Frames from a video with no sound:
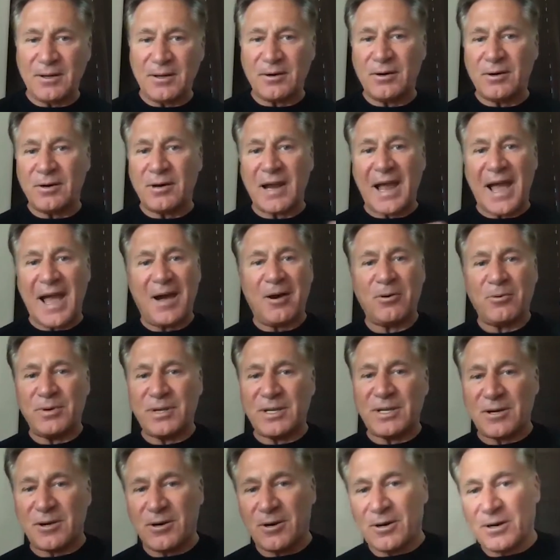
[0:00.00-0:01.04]
or how
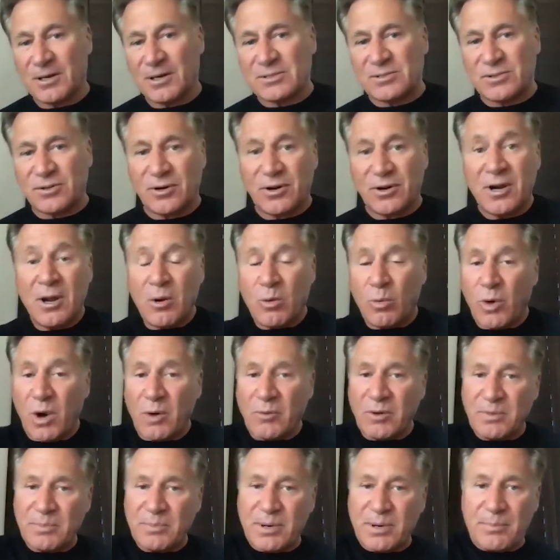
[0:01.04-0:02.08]
we cooked, or
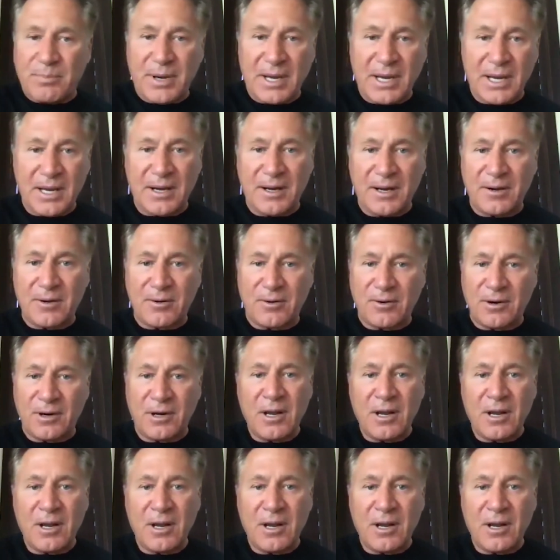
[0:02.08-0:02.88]
what we prepared, or